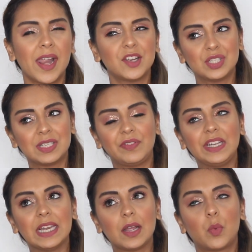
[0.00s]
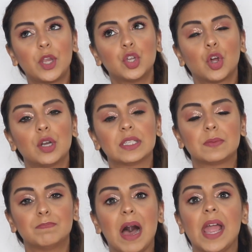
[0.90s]
And I just feel like when you're
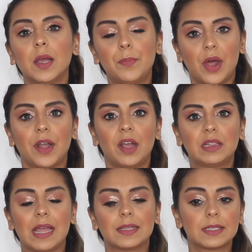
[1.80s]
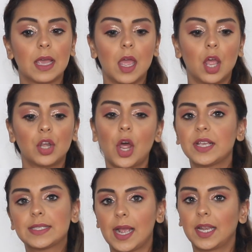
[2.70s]
buying a product that's not
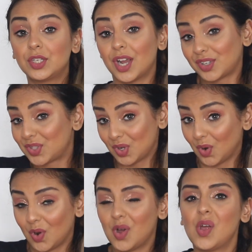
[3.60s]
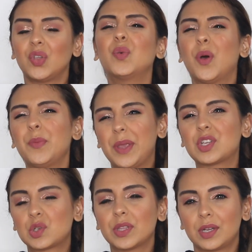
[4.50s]
exactly drugstore, you want to
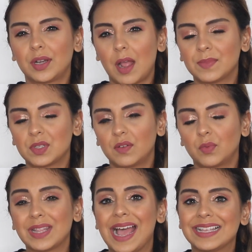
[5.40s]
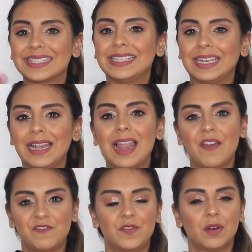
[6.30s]
make sure that it comes off with as little
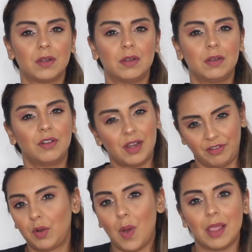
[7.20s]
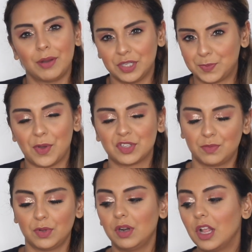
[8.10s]
effort required as
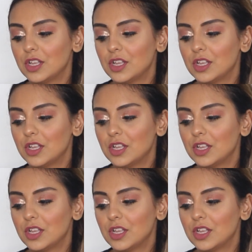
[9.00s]
possible.